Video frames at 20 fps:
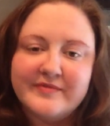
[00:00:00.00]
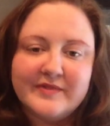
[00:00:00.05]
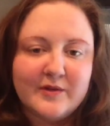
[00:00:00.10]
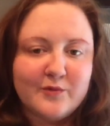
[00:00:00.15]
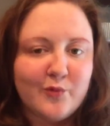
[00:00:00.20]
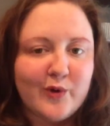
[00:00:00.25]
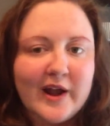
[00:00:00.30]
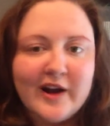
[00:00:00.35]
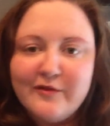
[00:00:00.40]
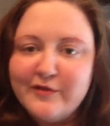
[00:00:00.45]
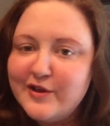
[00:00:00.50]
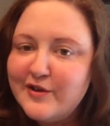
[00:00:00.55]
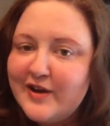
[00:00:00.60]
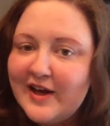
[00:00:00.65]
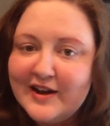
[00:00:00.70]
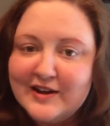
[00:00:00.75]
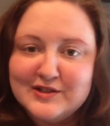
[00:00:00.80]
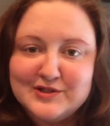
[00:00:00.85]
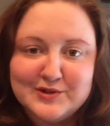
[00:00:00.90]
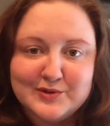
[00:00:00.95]
whatever you
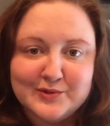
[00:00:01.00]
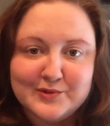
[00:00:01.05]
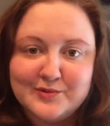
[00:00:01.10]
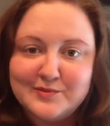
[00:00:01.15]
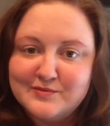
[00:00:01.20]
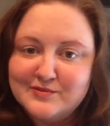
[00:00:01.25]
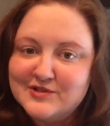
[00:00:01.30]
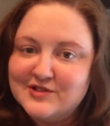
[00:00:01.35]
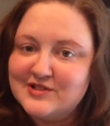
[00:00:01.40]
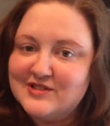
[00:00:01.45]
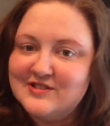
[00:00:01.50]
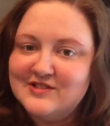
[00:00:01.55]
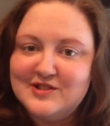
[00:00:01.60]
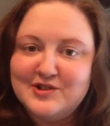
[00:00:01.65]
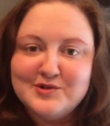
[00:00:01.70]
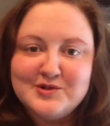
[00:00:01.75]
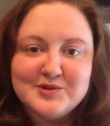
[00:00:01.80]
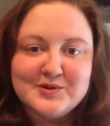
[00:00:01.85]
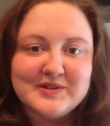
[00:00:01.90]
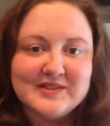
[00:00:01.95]
got to do, just
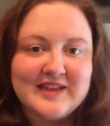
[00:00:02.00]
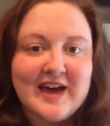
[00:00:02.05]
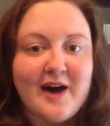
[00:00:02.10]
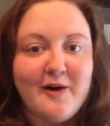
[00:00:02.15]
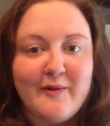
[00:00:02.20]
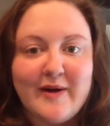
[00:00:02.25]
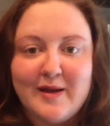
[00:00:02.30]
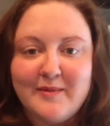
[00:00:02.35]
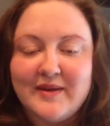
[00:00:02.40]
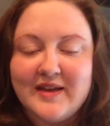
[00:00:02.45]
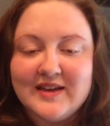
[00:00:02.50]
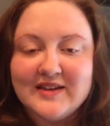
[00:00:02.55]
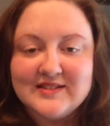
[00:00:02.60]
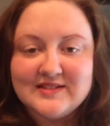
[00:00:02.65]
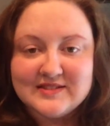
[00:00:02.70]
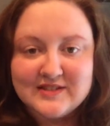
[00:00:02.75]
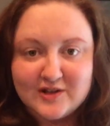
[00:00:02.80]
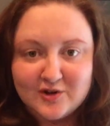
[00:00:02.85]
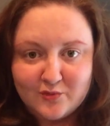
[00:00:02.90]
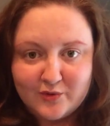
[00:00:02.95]
you do it that way because
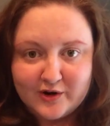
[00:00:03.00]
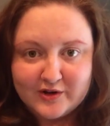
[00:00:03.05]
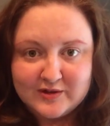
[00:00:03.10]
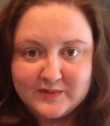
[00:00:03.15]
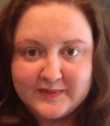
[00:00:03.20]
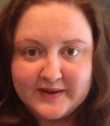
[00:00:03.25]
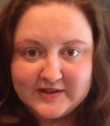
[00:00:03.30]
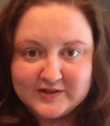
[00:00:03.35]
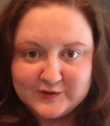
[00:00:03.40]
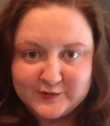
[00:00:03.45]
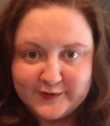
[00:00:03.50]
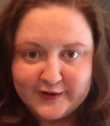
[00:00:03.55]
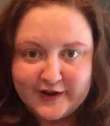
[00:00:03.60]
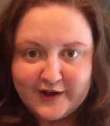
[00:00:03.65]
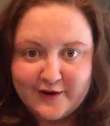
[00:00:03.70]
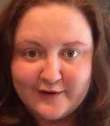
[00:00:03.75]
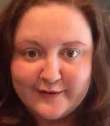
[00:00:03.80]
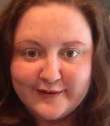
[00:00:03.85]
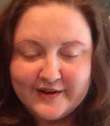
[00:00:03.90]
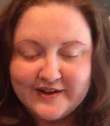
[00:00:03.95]
it's going to work the best for
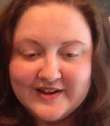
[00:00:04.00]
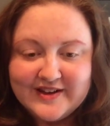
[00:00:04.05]
you.